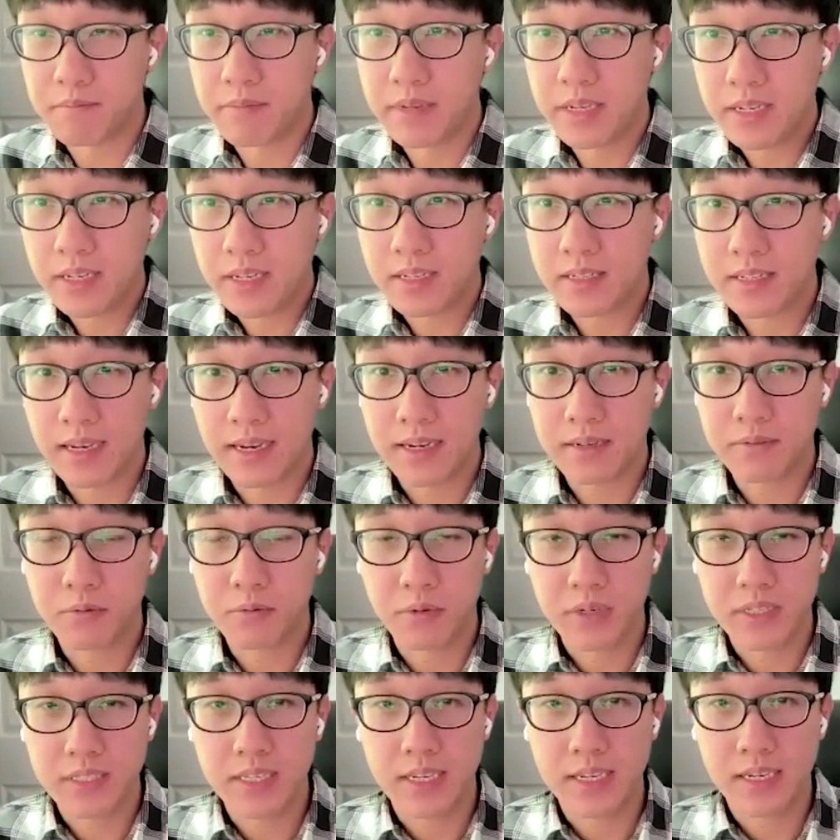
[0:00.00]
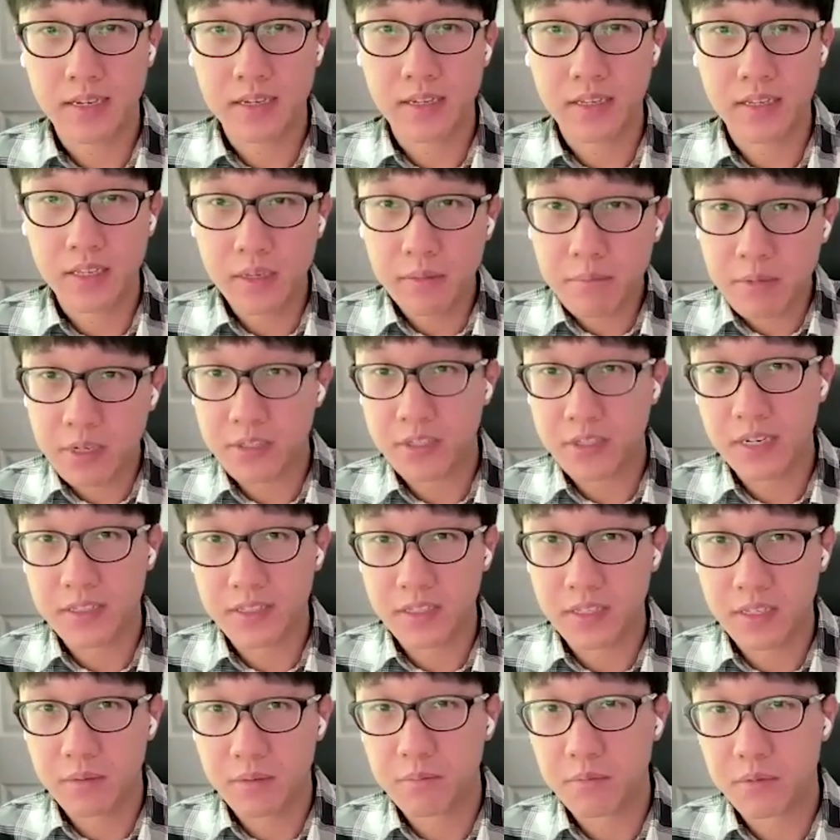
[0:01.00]
meaning that we take an image
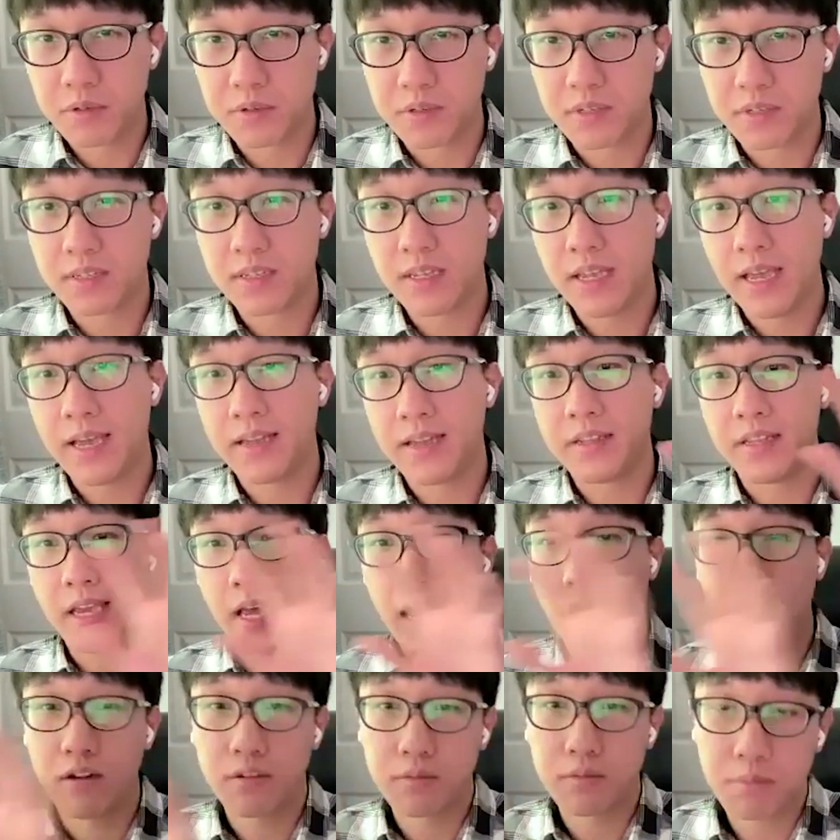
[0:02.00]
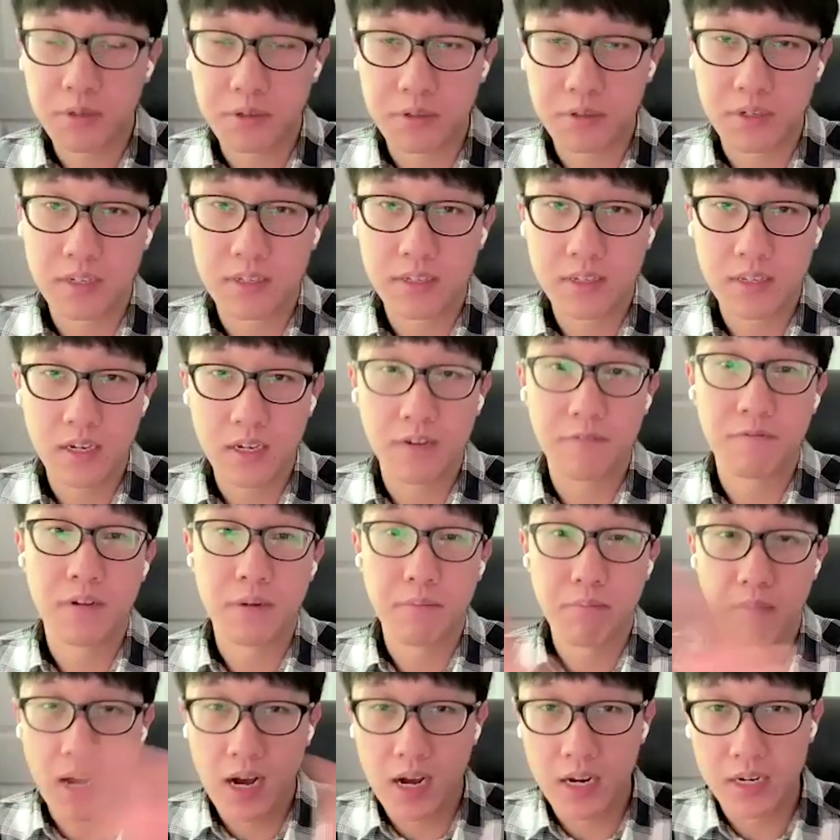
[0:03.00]
as input and the output of
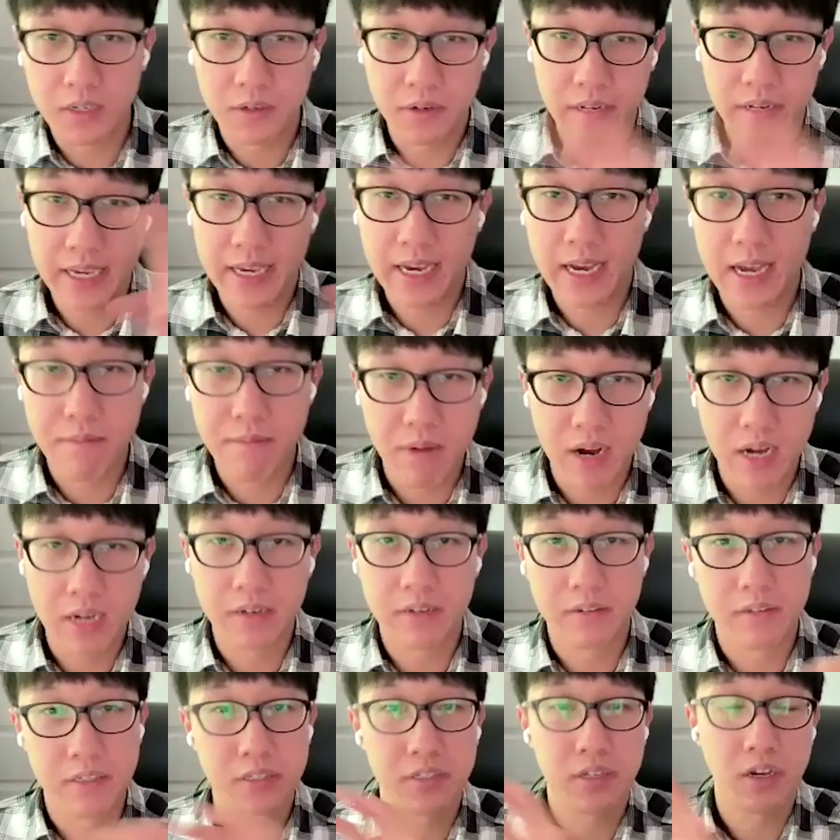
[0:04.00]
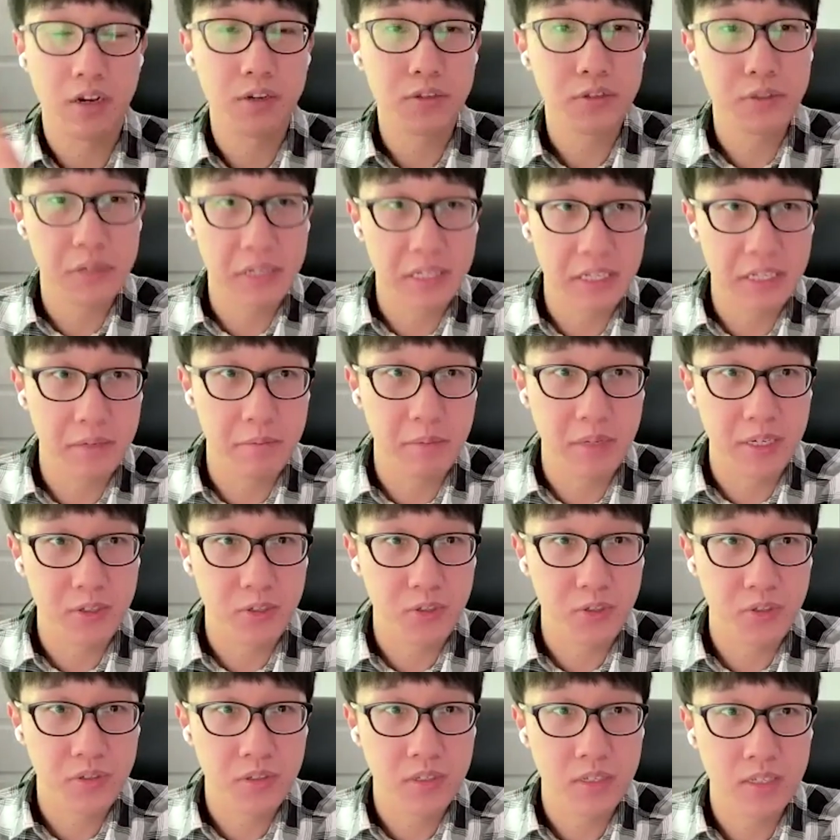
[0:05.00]
the model, AI model, is also an
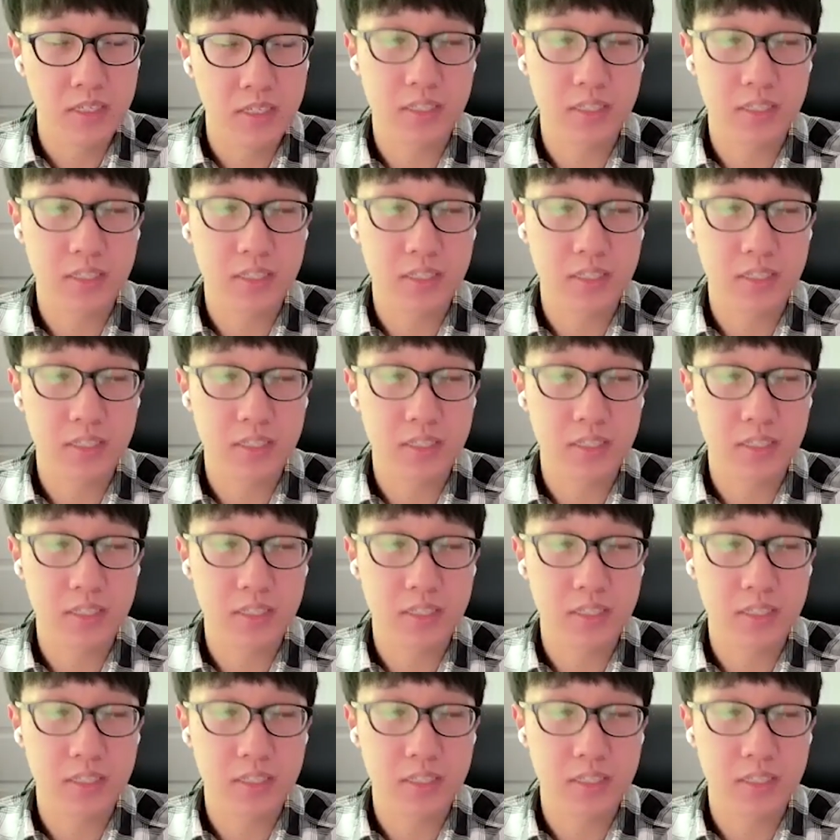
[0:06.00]
image.